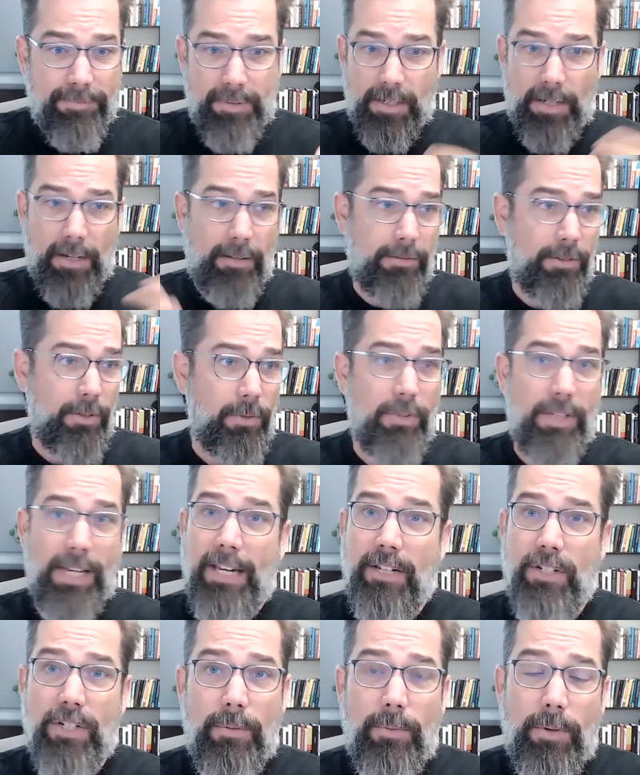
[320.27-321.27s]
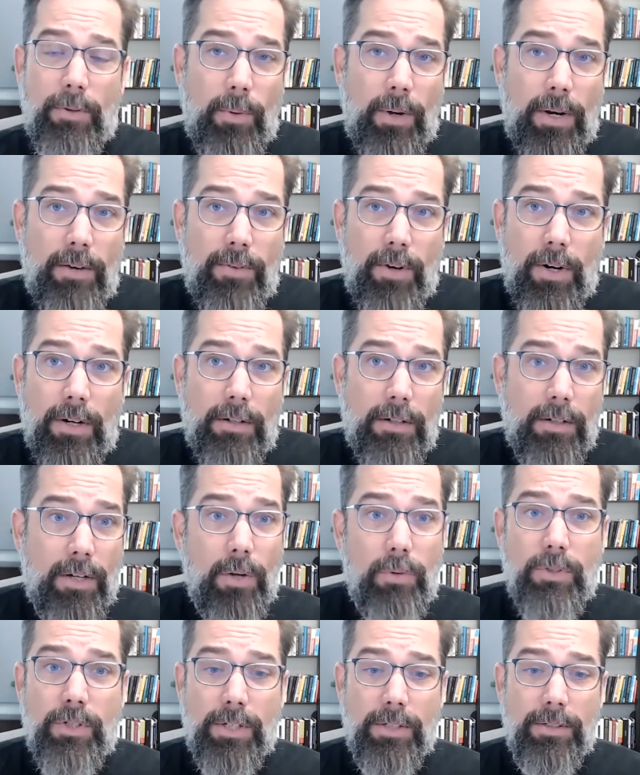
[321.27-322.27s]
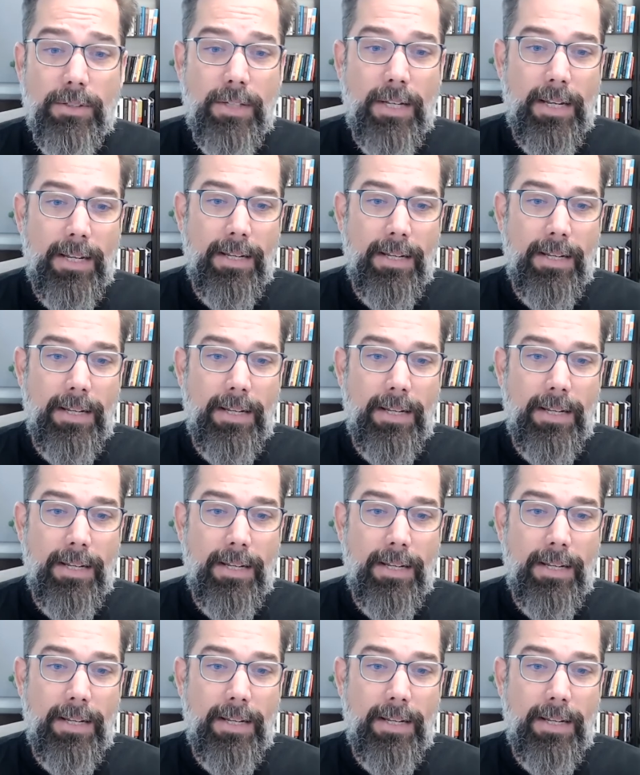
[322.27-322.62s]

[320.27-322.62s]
consultation with one of our coaches.